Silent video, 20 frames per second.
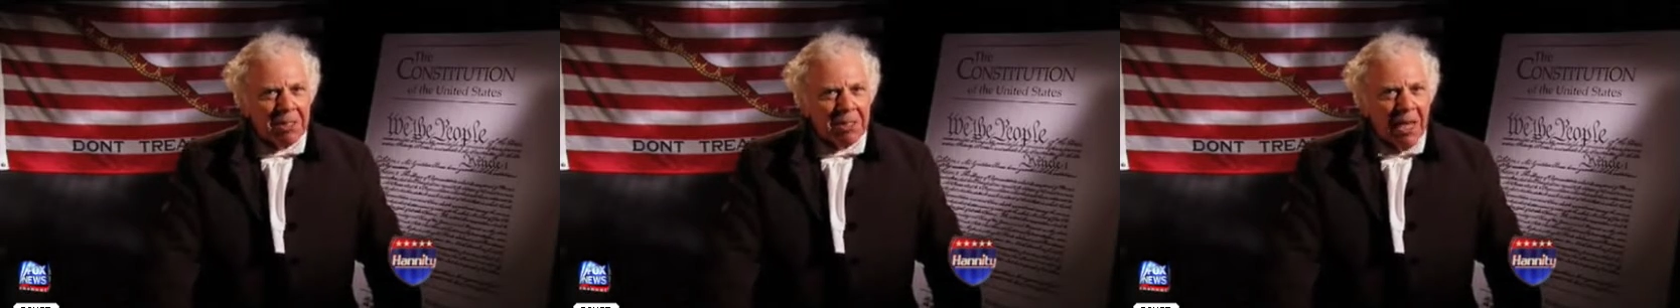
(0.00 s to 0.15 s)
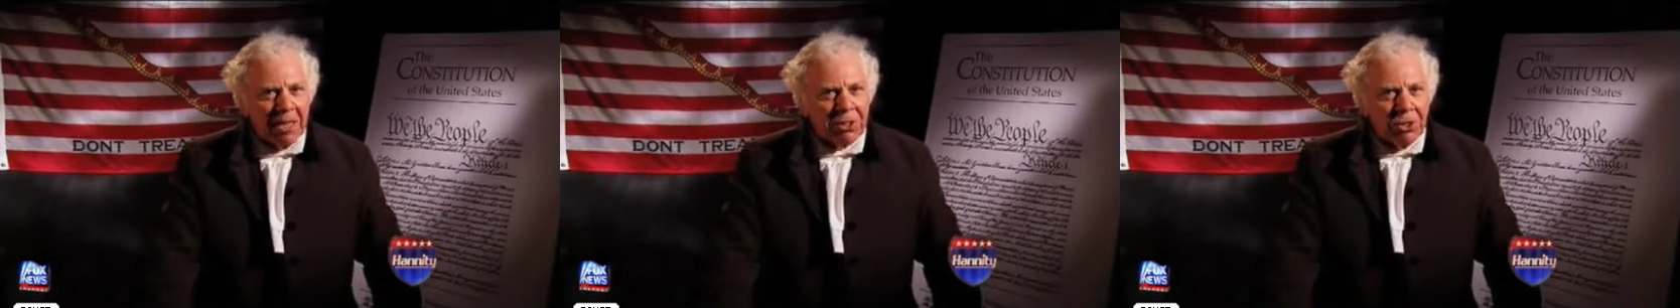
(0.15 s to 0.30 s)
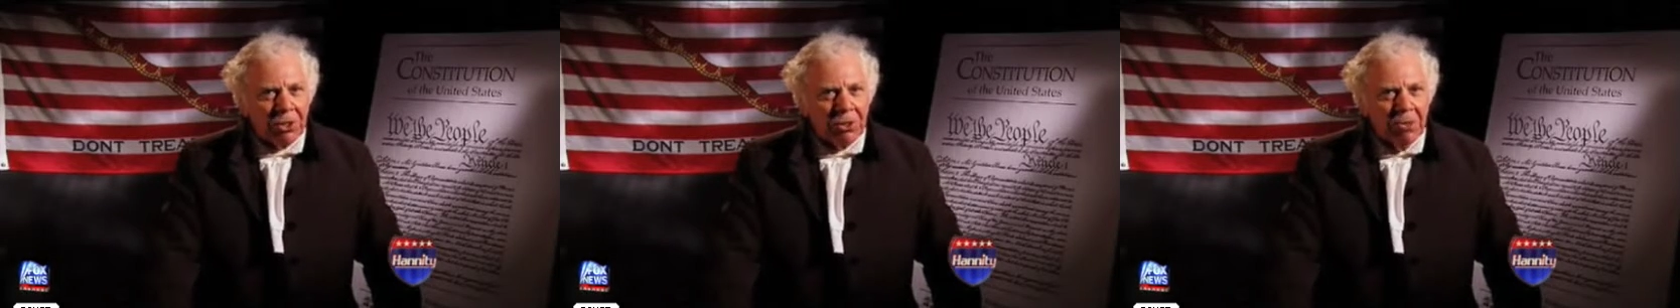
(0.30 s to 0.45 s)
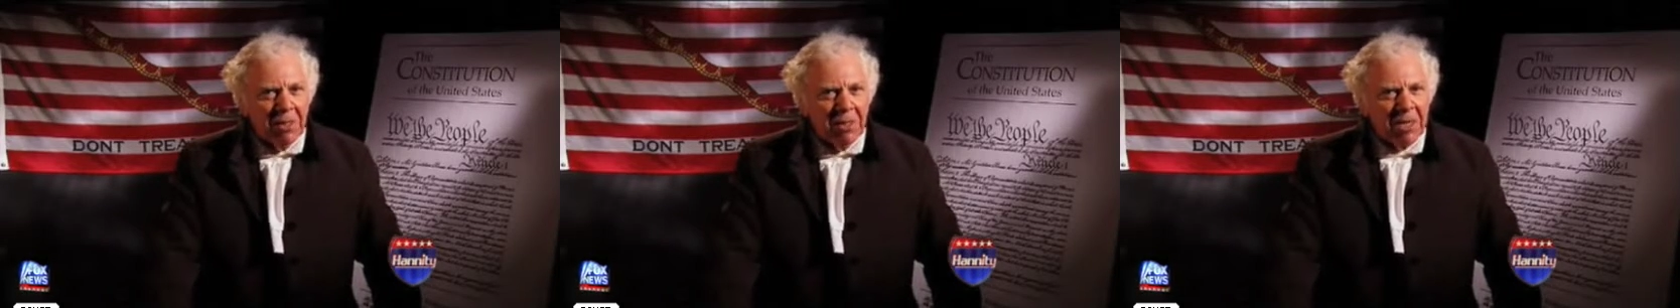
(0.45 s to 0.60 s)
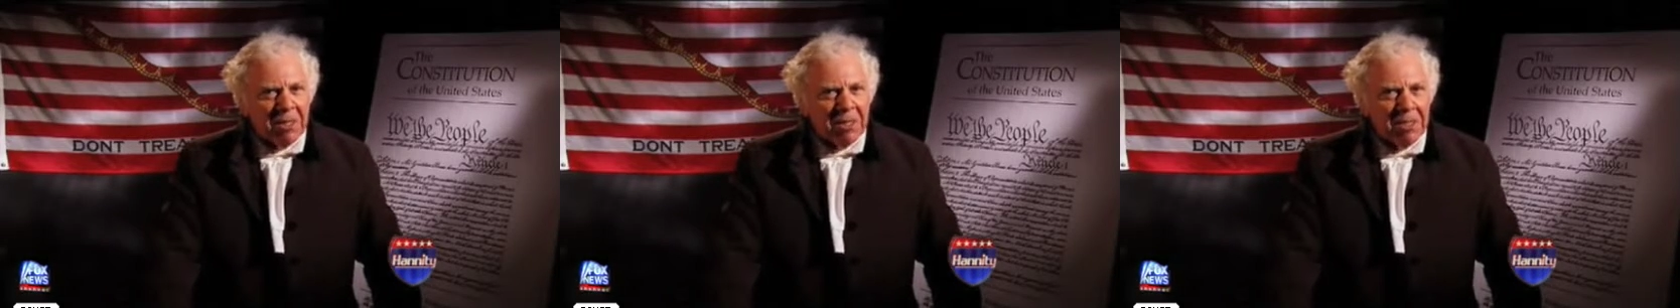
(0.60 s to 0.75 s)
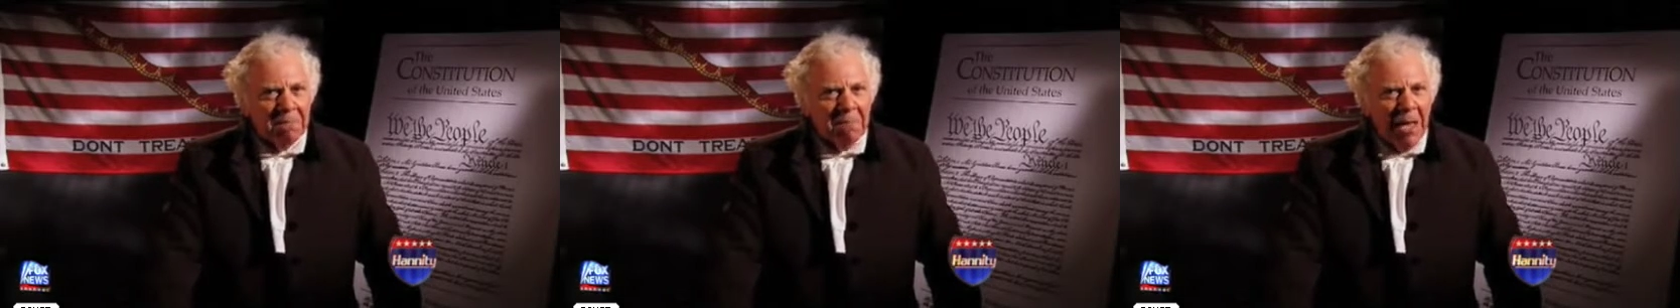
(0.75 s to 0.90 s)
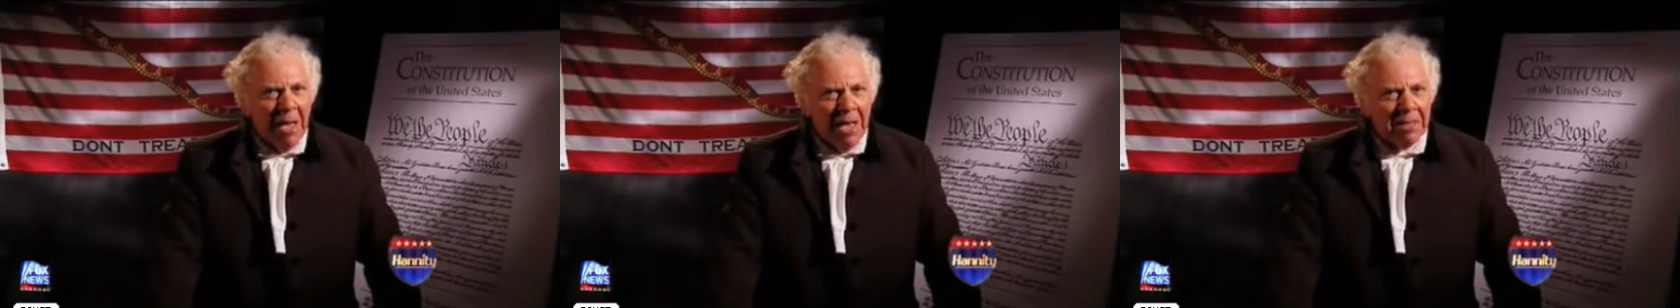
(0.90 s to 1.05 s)
tattoo that
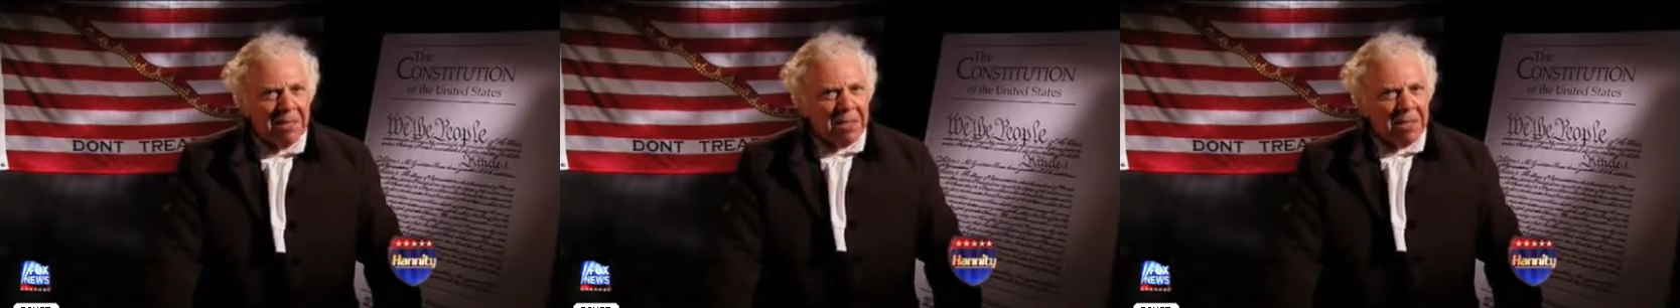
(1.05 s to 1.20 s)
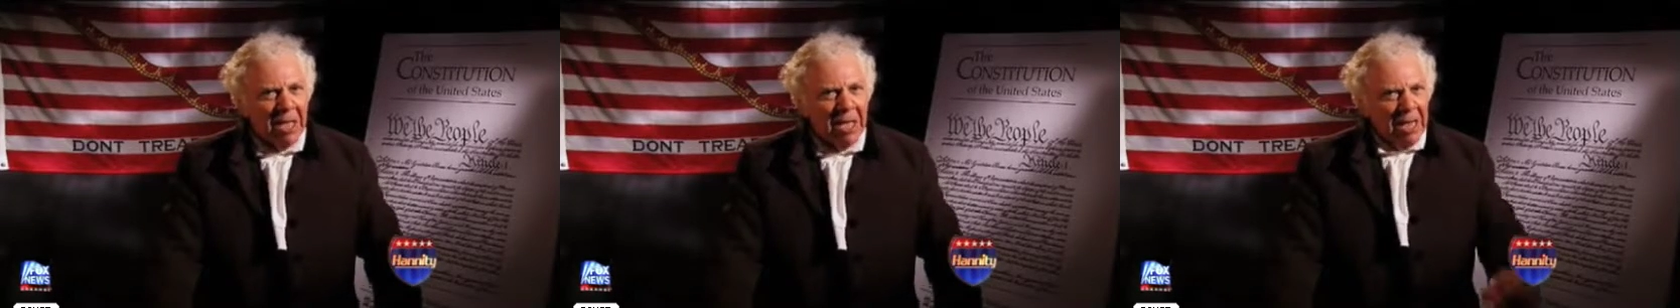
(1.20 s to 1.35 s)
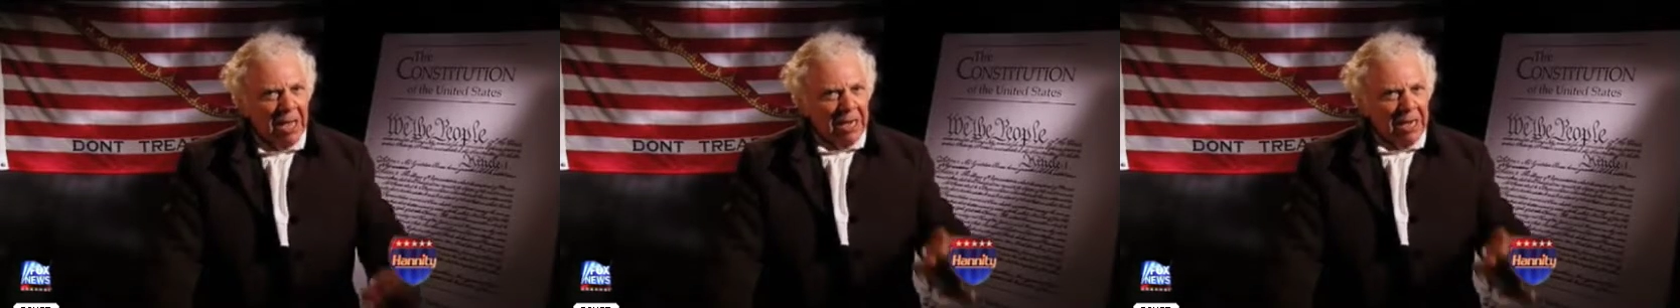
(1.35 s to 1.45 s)
demands,